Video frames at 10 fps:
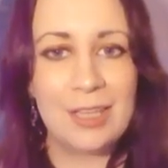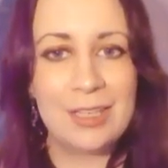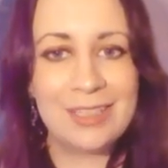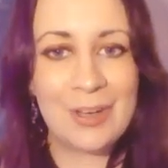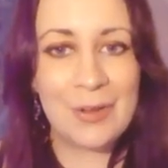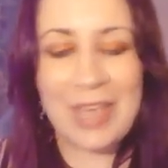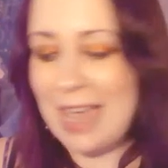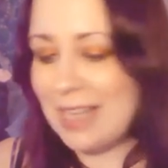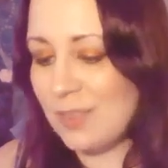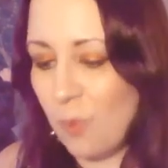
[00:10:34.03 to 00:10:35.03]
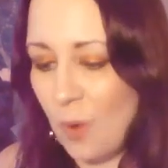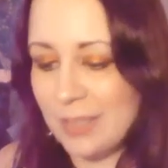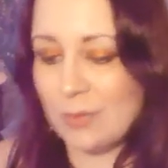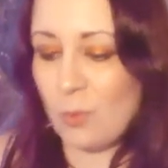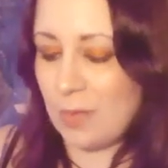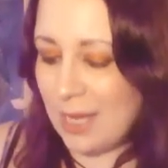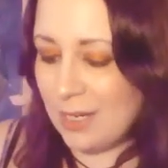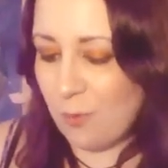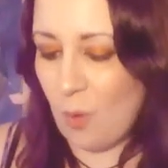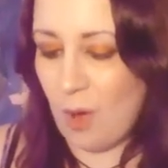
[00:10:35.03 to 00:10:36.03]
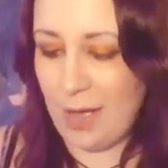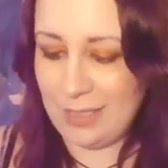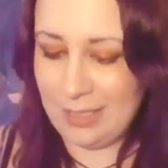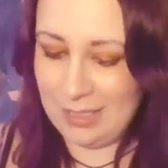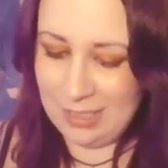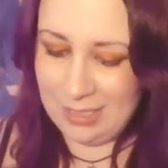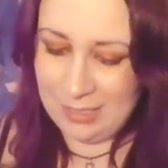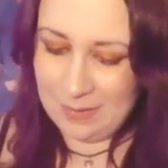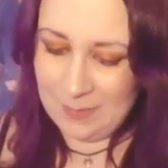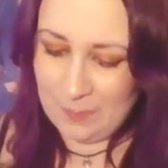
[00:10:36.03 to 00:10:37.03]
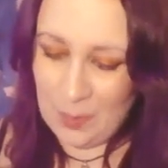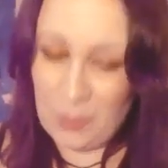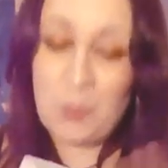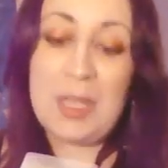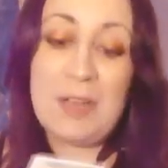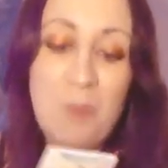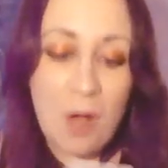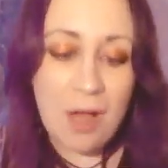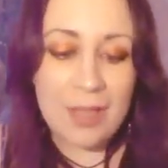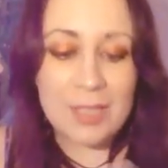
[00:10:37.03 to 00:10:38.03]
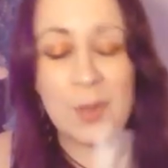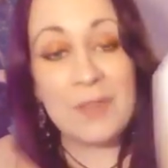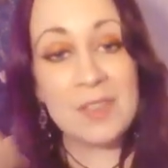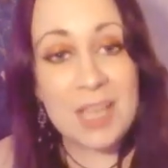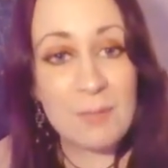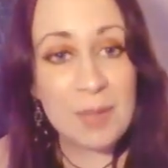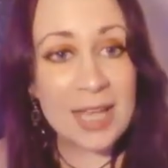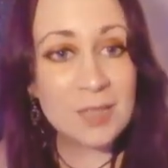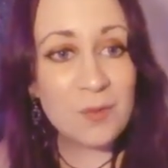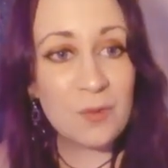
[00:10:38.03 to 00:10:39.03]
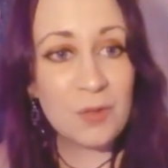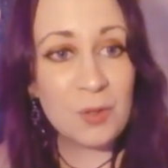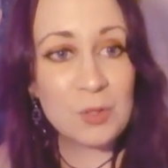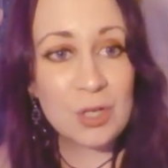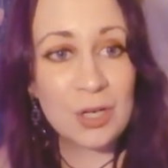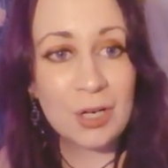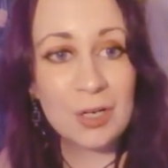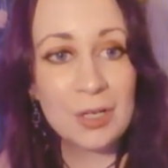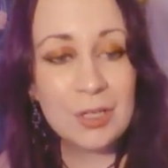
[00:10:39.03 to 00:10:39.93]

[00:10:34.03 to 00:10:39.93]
You know, the Ace of Wands, the Knight of Wands, the Three of Wands. We have the same plans for the future.